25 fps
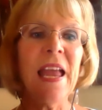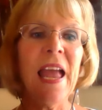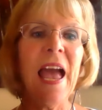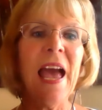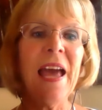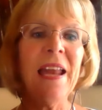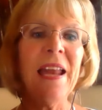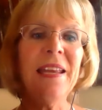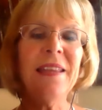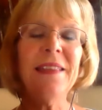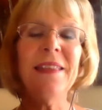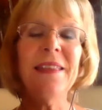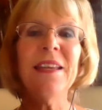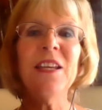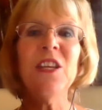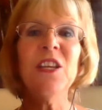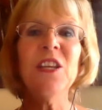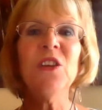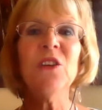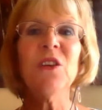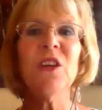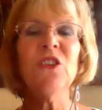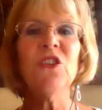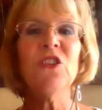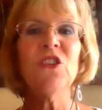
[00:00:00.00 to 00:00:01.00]
Anything you
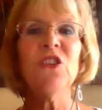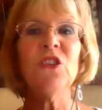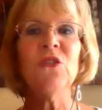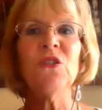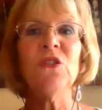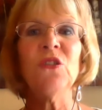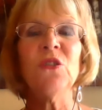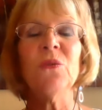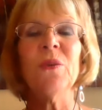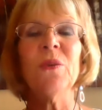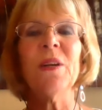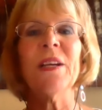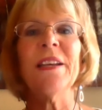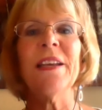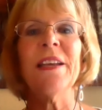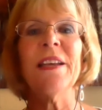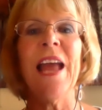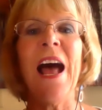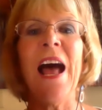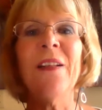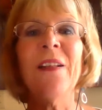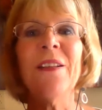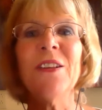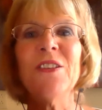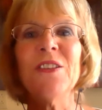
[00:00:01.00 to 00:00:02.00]
can do to
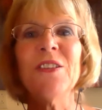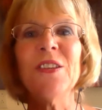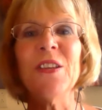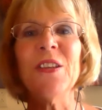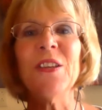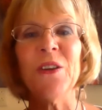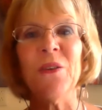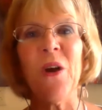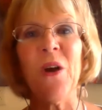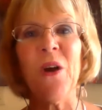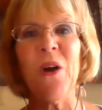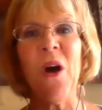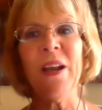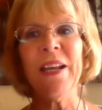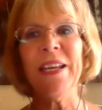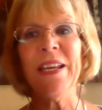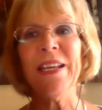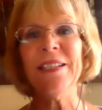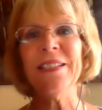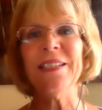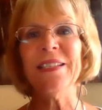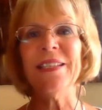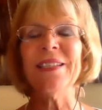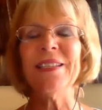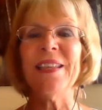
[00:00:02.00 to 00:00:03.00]
acknowledge that your
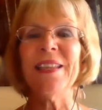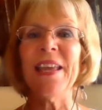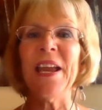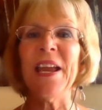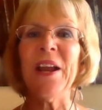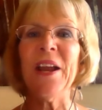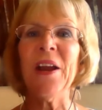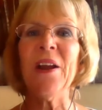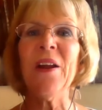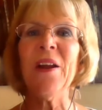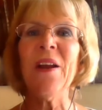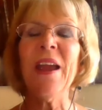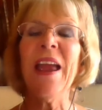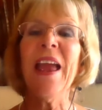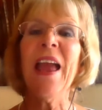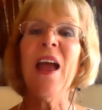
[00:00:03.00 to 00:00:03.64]
audience is there